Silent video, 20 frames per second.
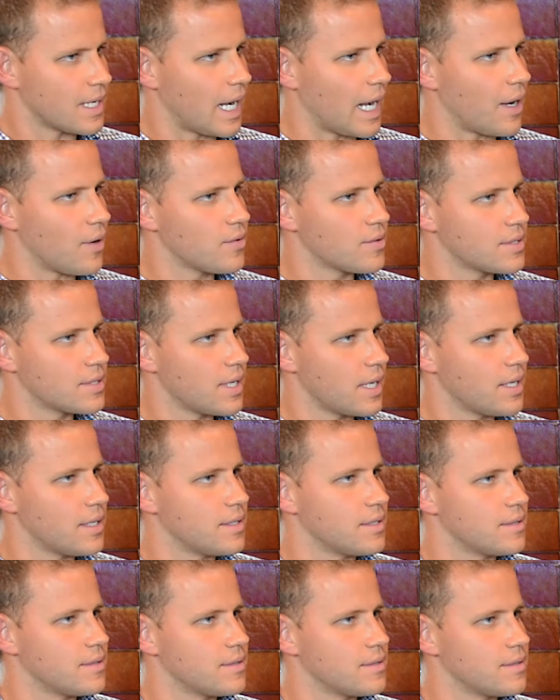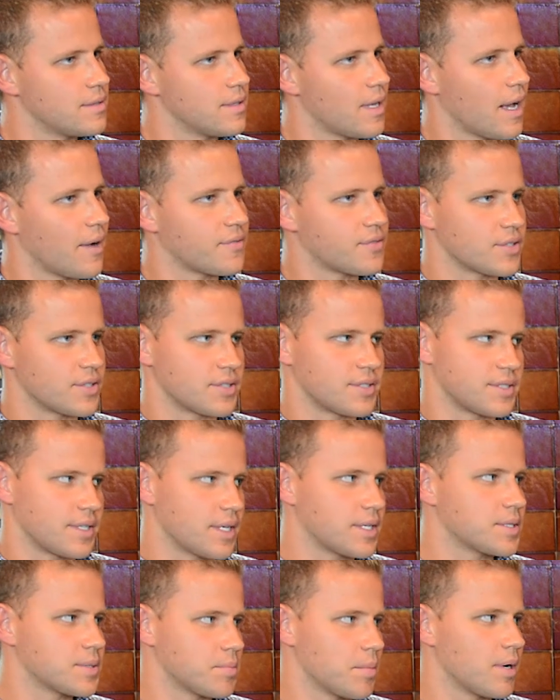I would say after
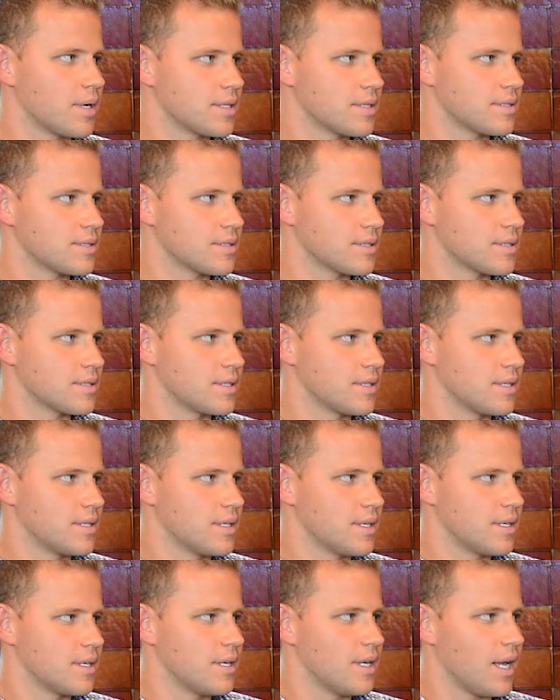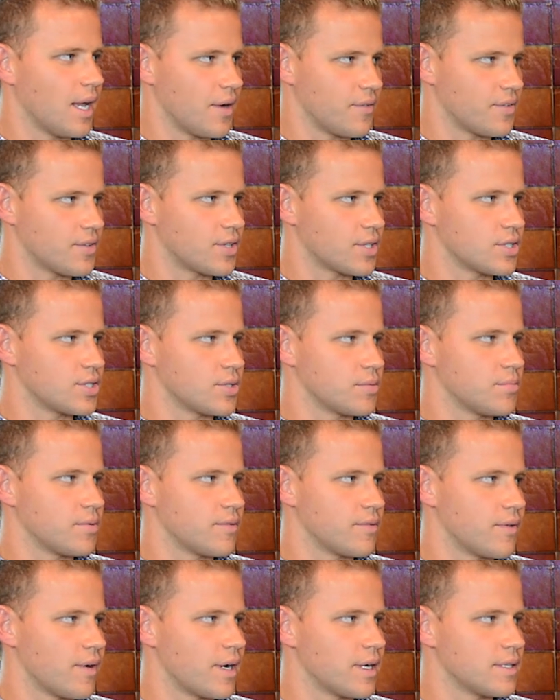6 months, everything should be
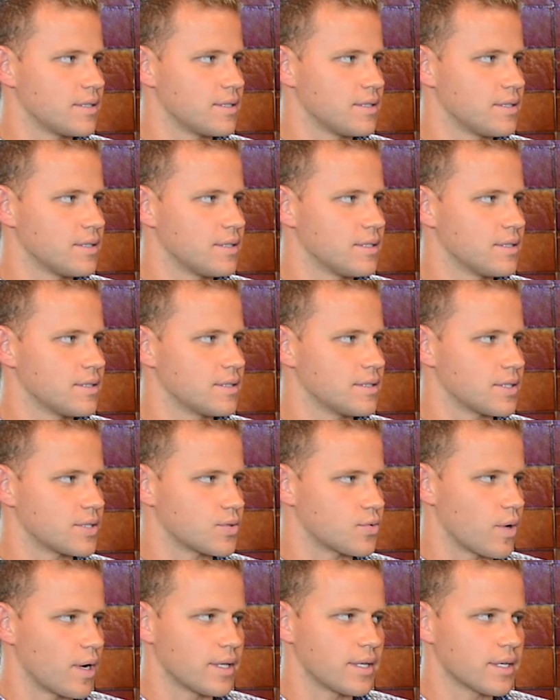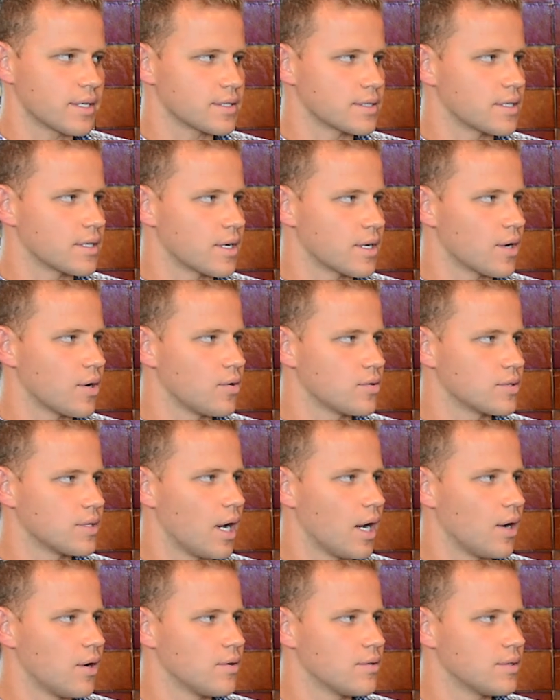fine. The swelling is gonna go
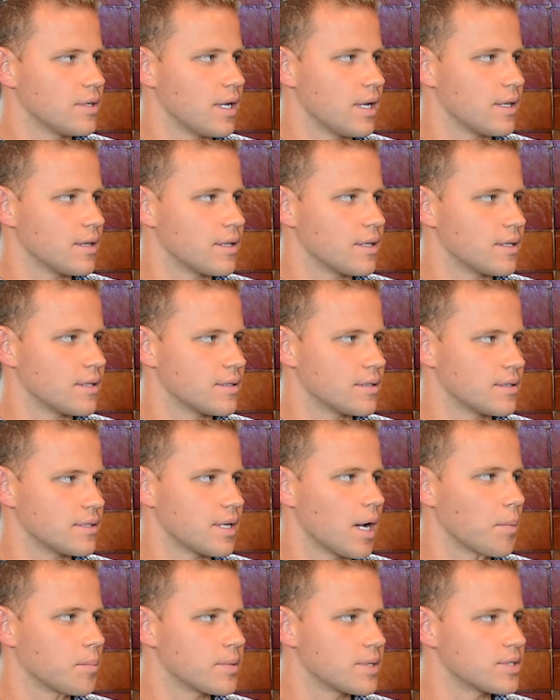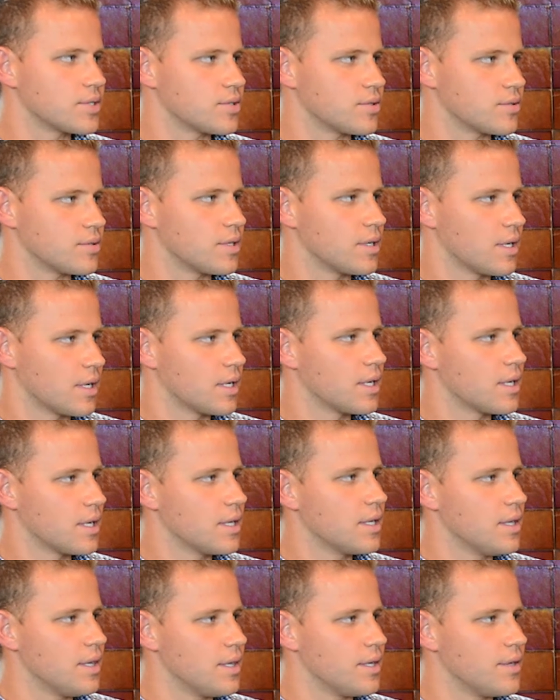down, and then the numbness should
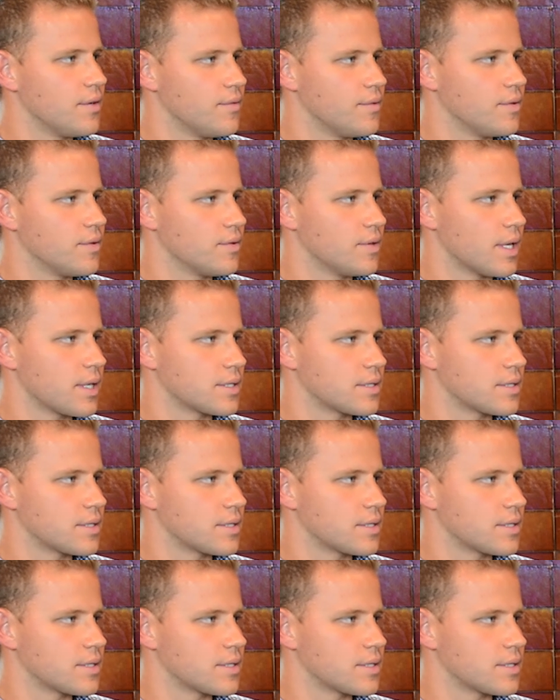leave you.